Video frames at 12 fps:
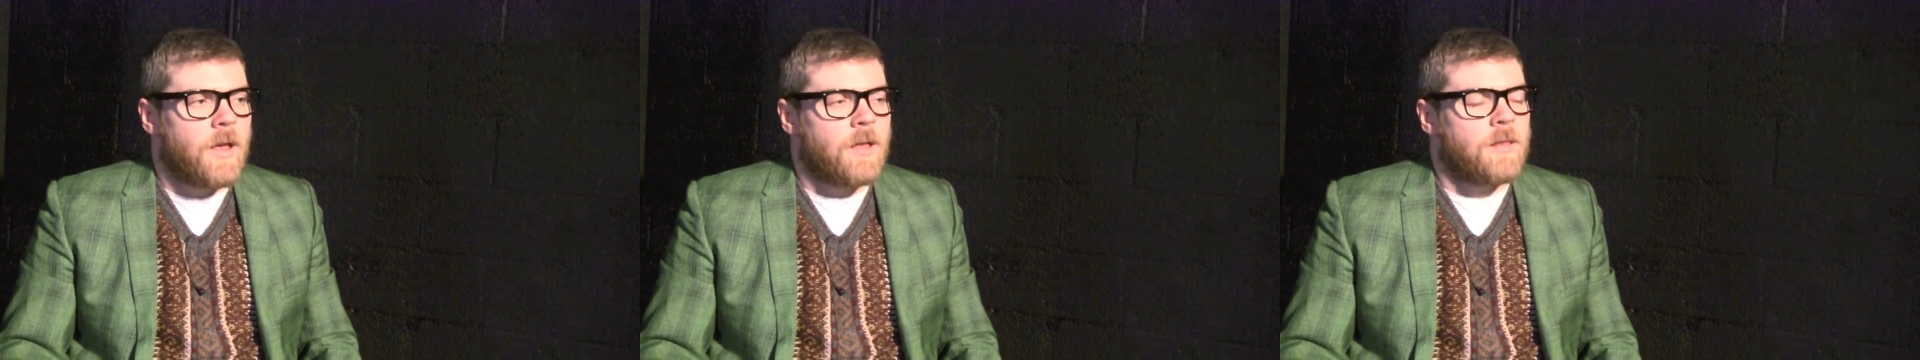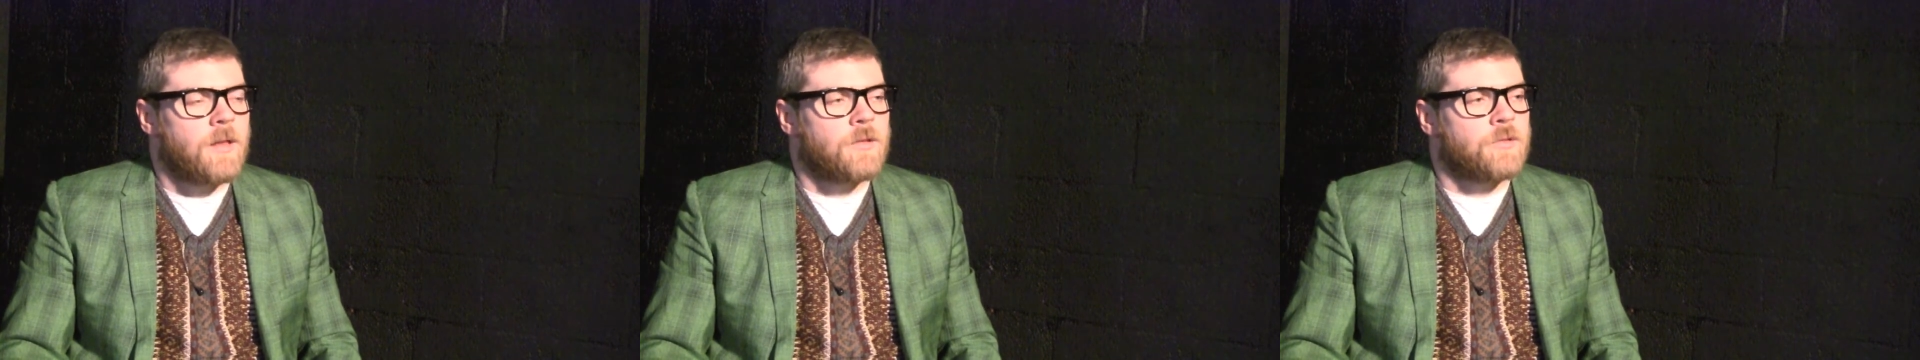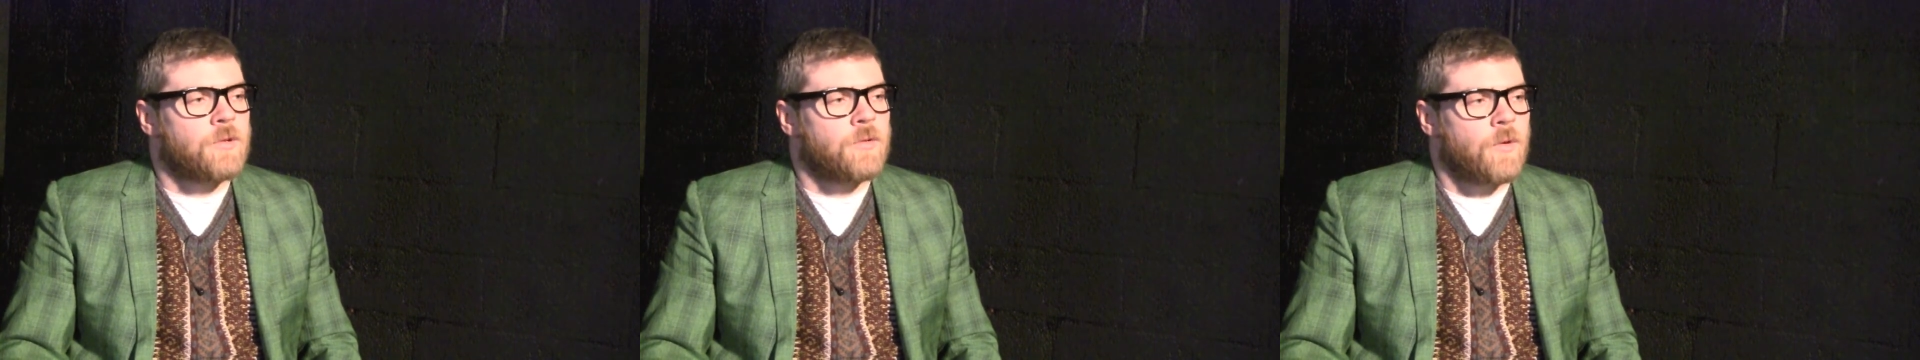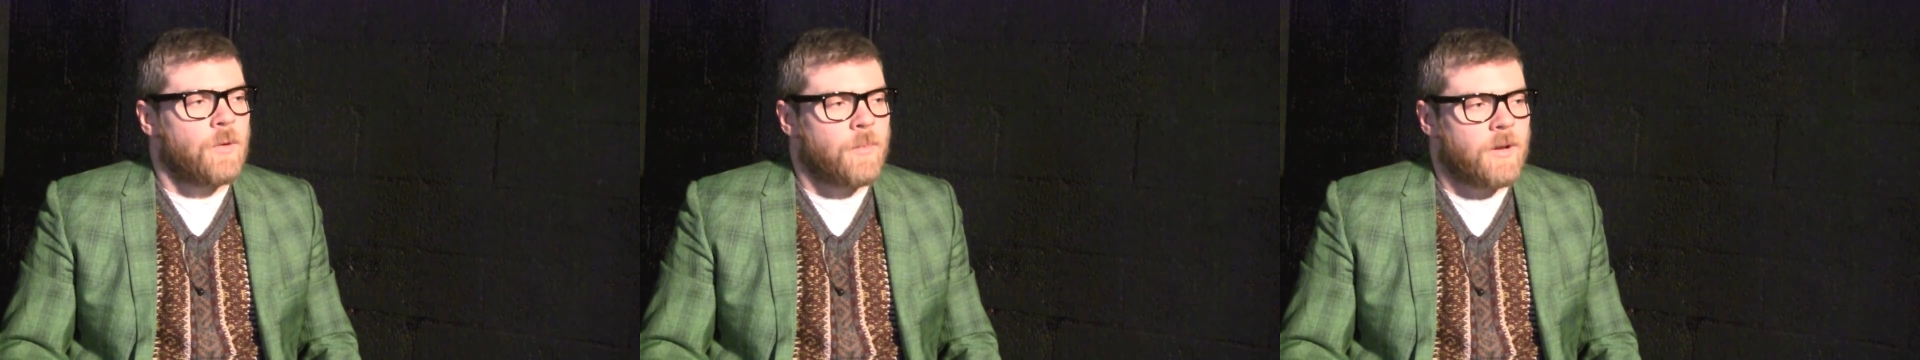and then she
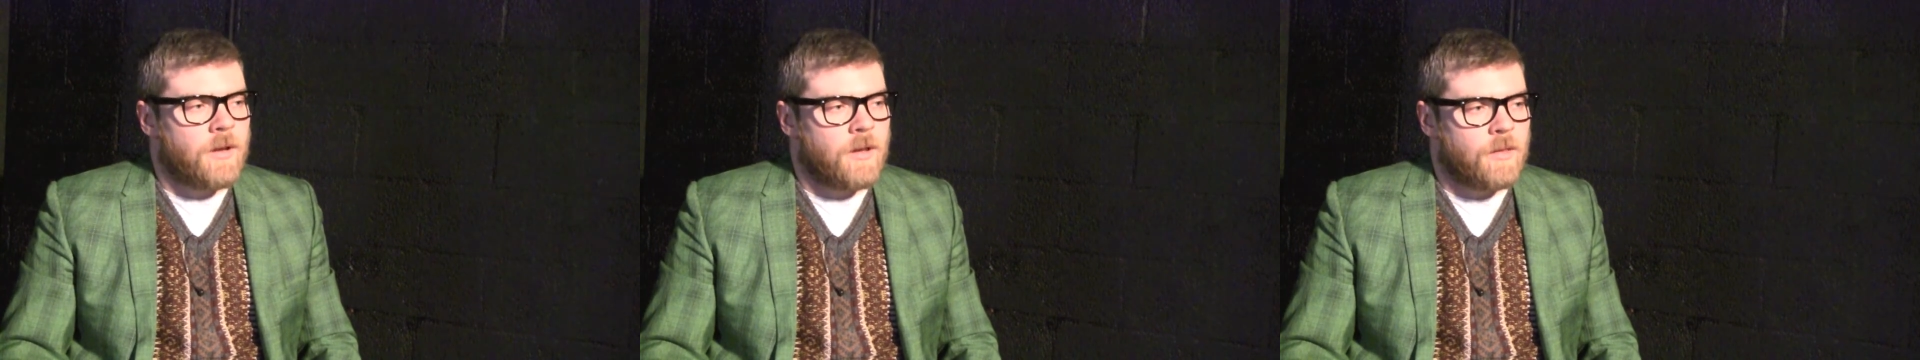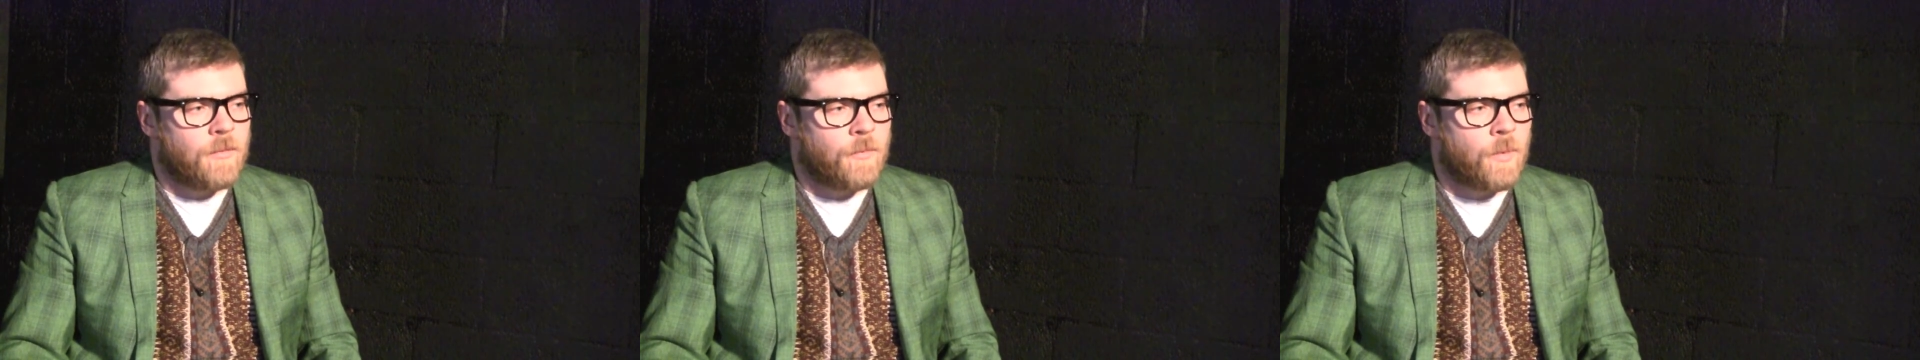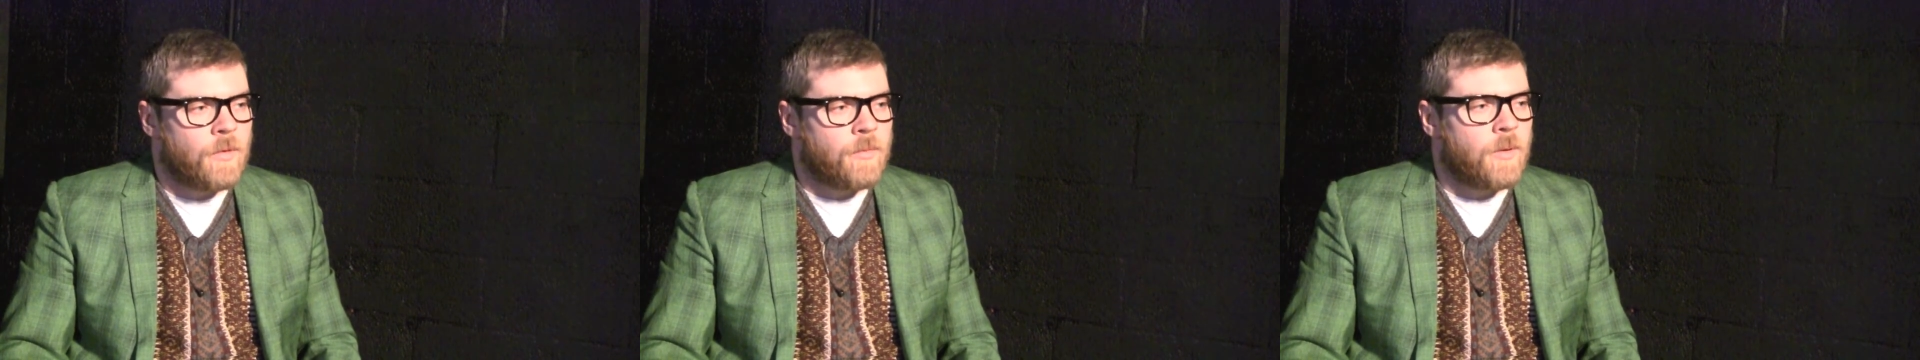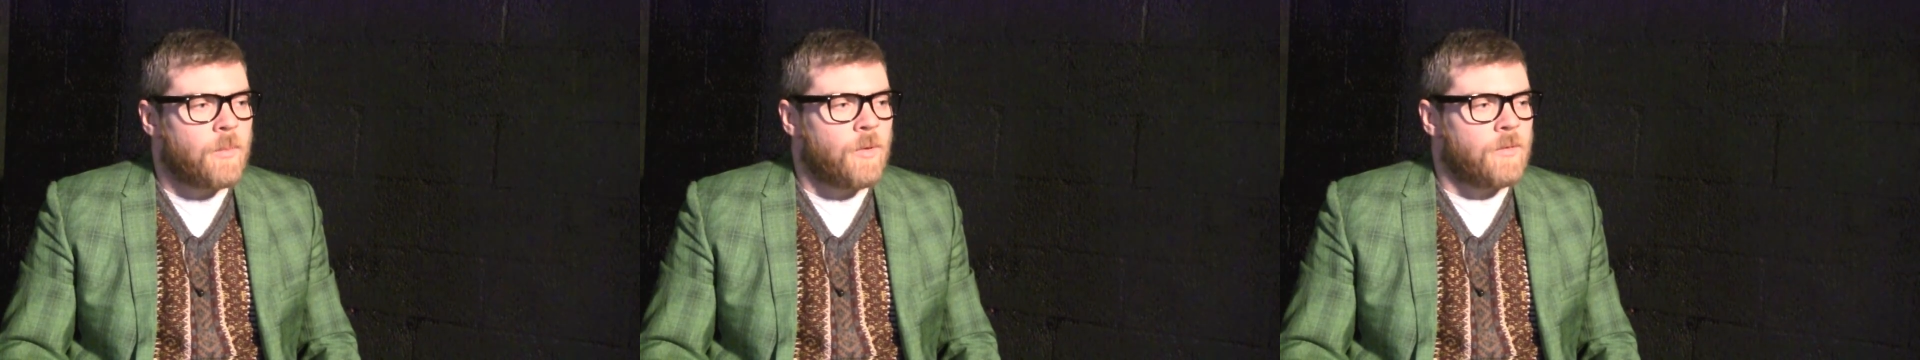drove me to get the fourth
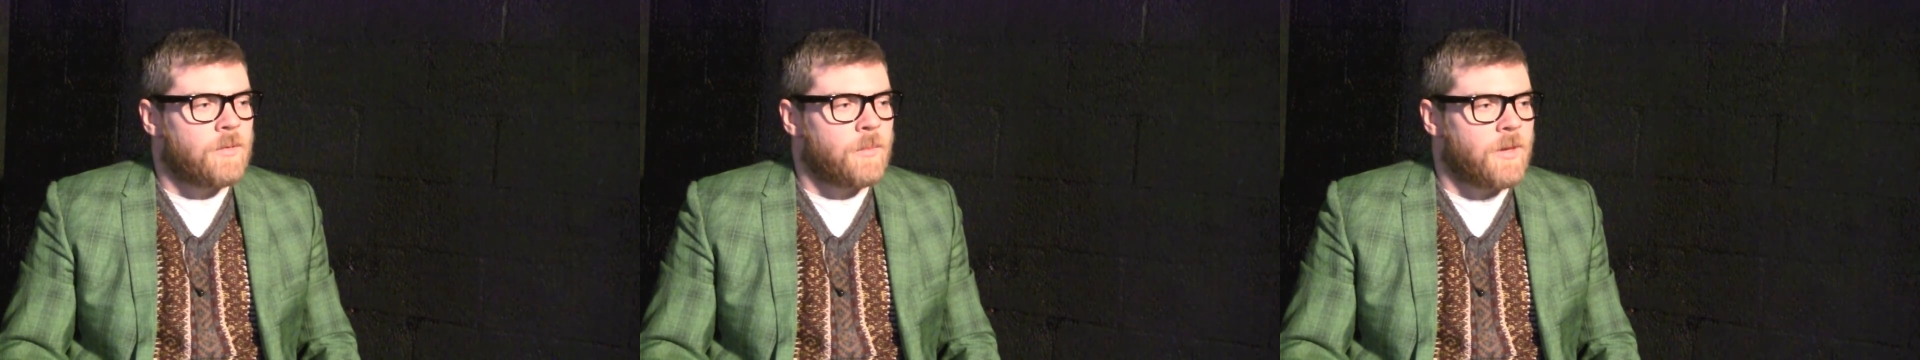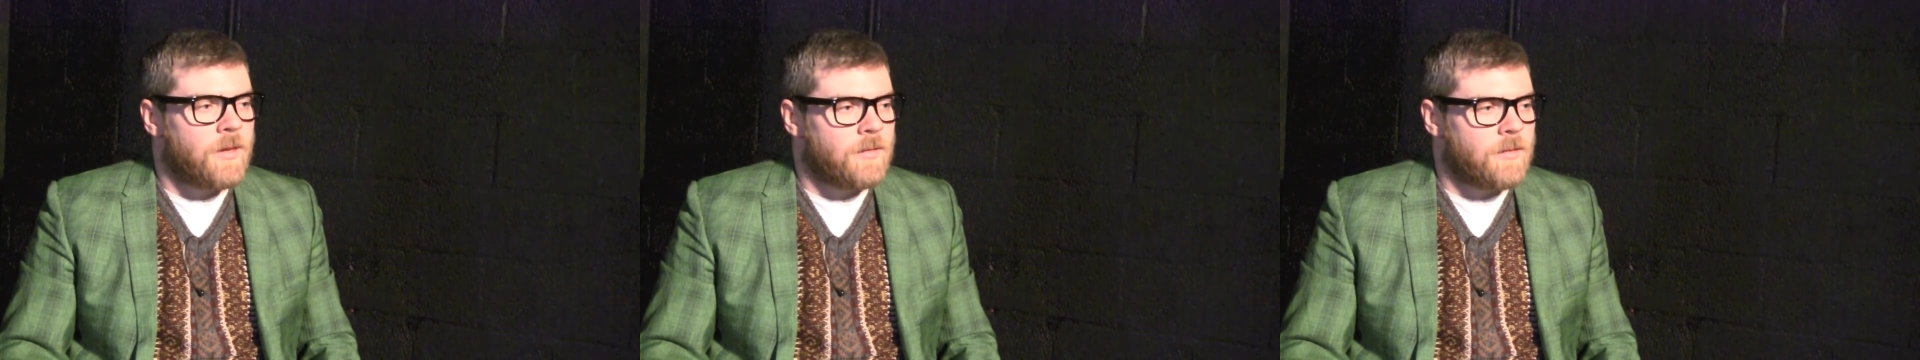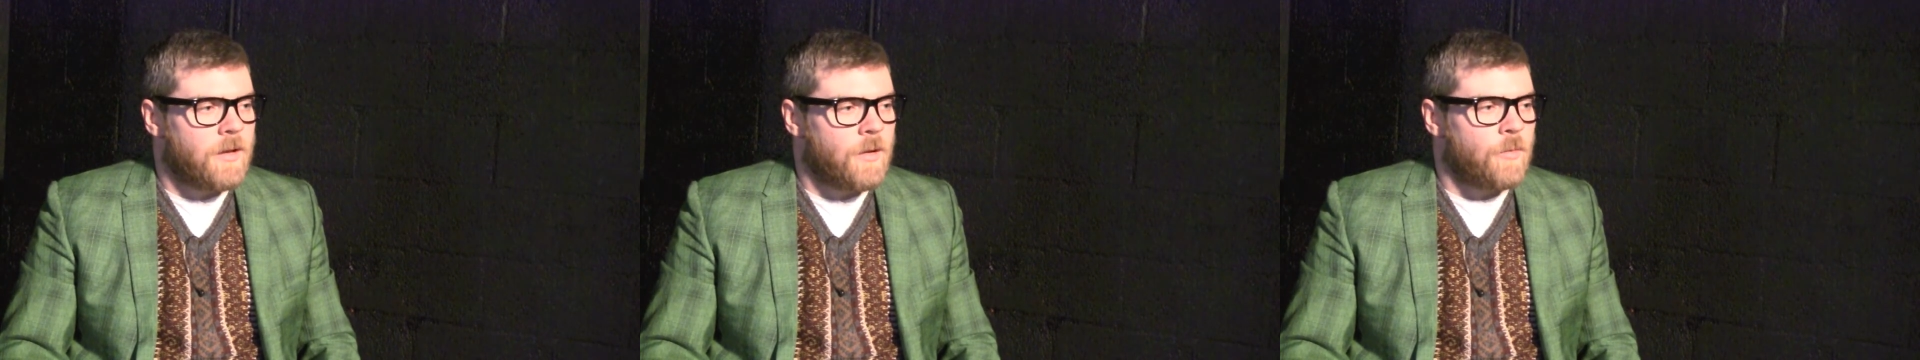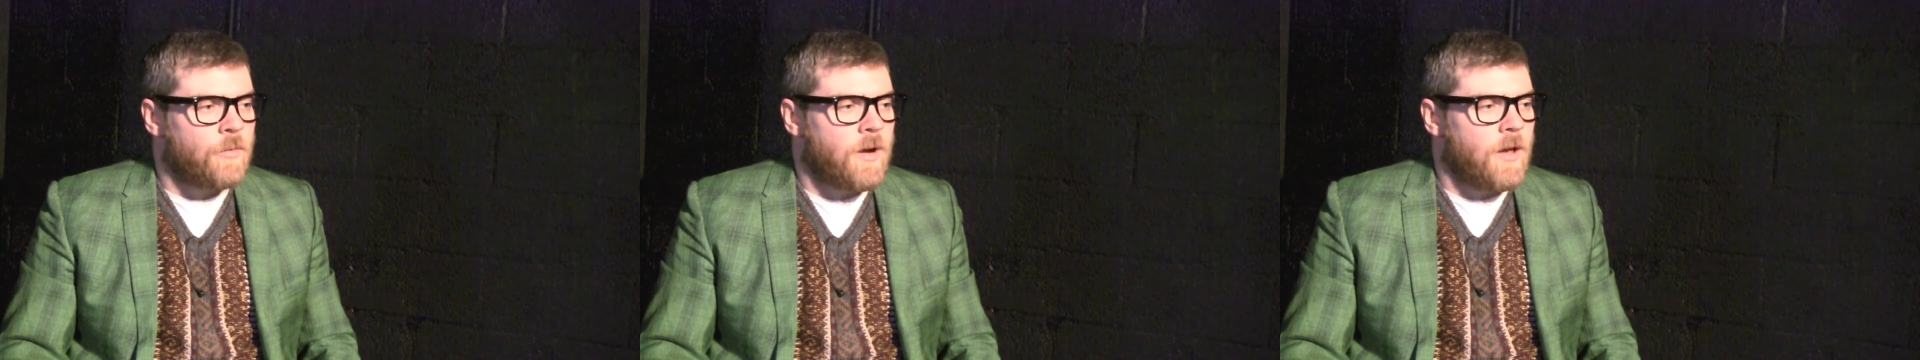one, mostly because I
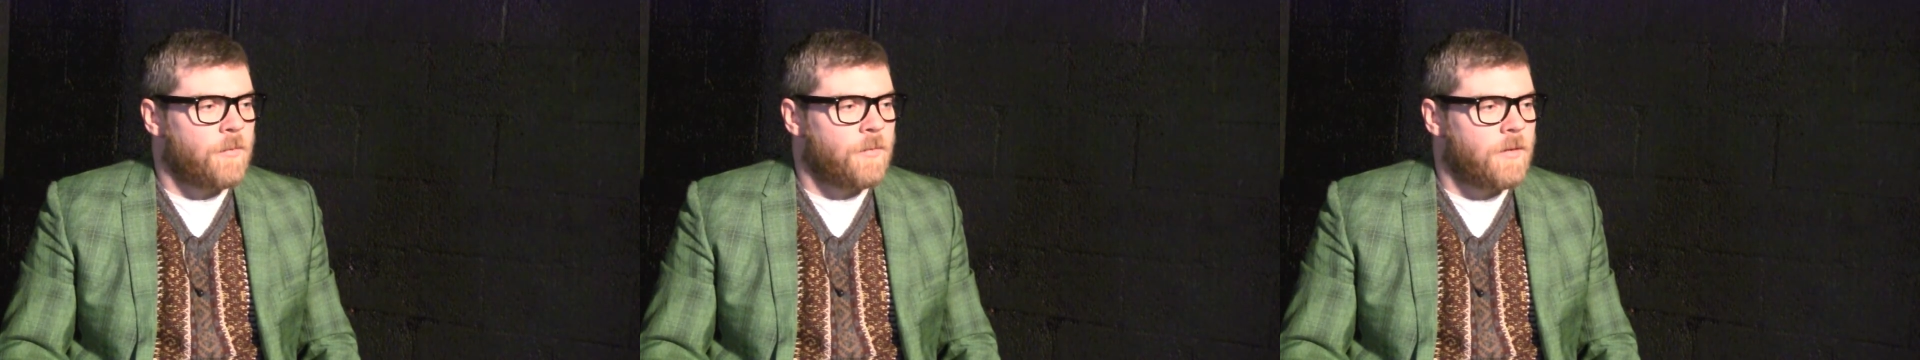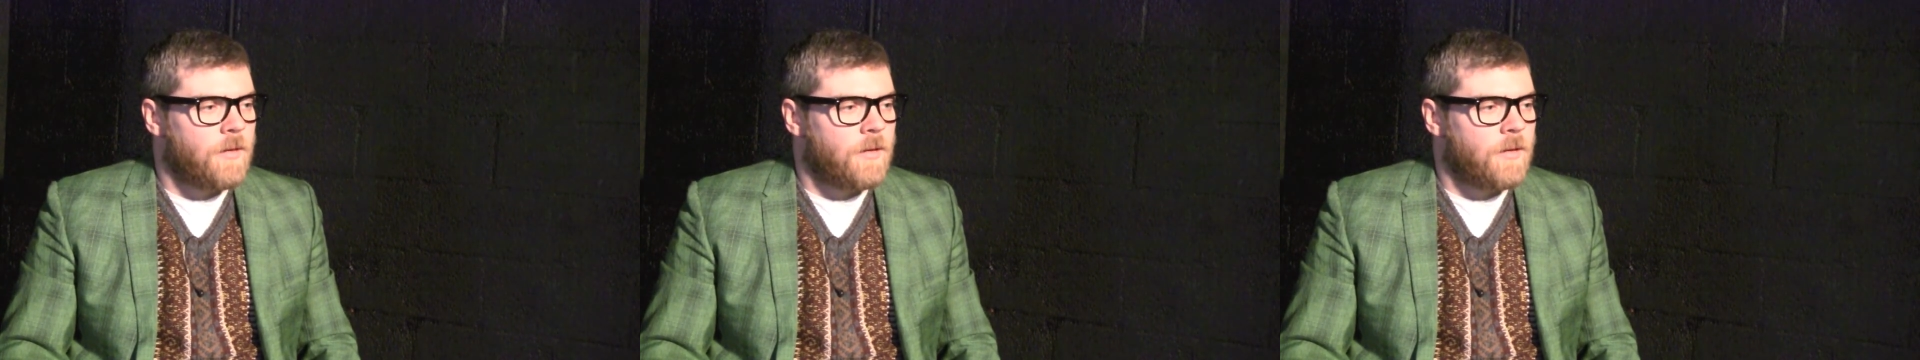don't drive.